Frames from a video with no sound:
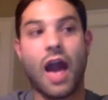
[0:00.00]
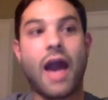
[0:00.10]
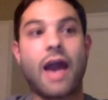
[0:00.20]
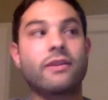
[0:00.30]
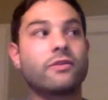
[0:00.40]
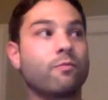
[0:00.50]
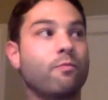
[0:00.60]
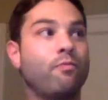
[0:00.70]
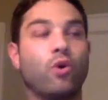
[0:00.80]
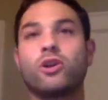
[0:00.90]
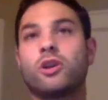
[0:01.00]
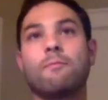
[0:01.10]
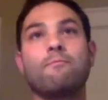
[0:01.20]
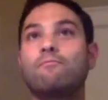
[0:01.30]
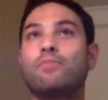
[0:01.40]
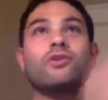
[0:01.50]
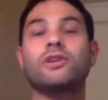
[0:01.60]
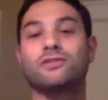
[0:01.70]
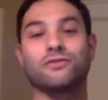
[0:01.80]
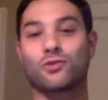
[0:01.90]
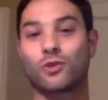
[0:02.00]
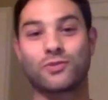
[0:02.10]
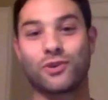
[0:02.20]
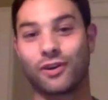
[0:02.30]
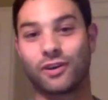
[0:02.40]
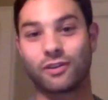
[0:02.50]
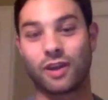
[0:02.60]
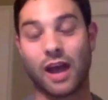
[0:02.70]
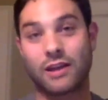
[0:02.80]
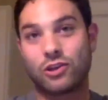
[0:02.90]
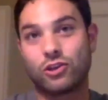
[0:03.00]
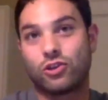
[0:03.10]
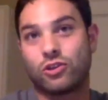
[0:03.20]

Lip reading: and put billions of scripts on it. And